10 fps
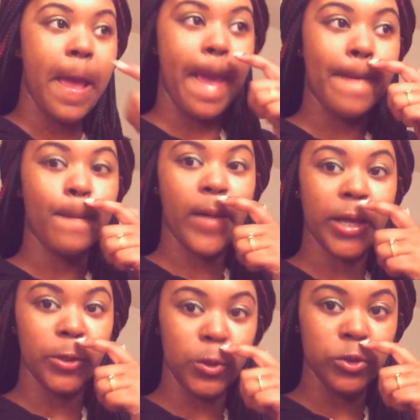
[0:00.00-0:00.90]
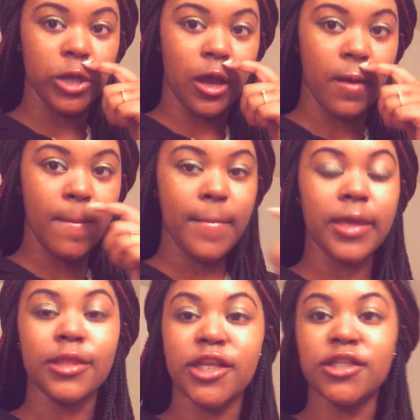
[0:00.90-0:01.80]
at my new job
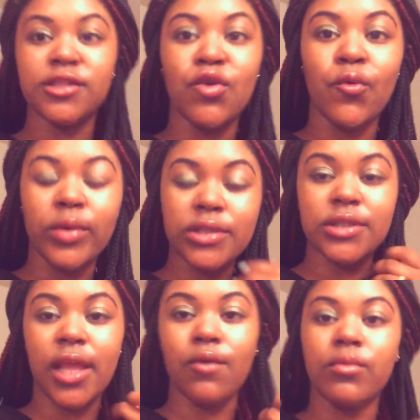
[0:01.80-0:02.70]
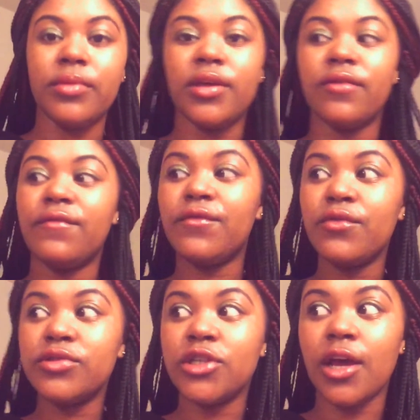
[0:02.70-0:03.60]
and then wednesday will be a
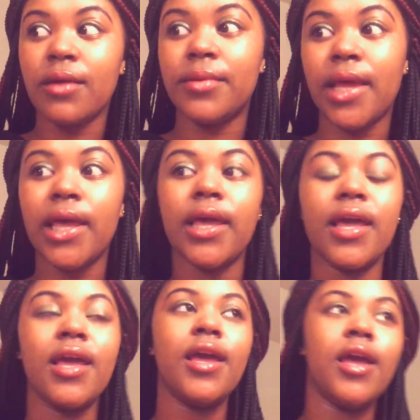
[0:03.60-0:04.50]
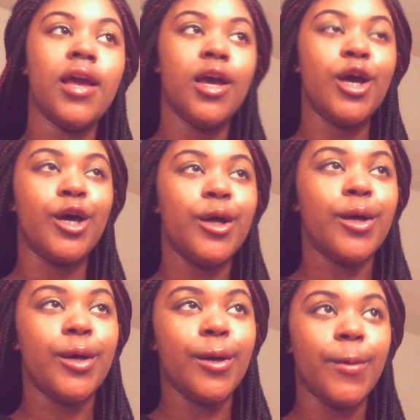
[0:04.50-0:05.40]
full job day
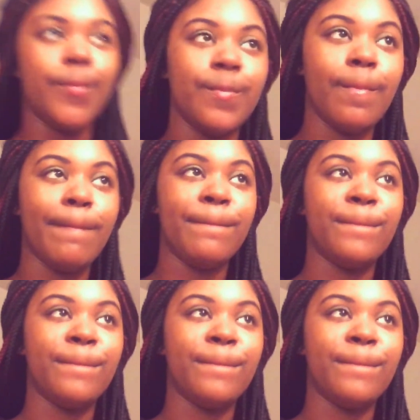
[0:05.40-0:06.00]
um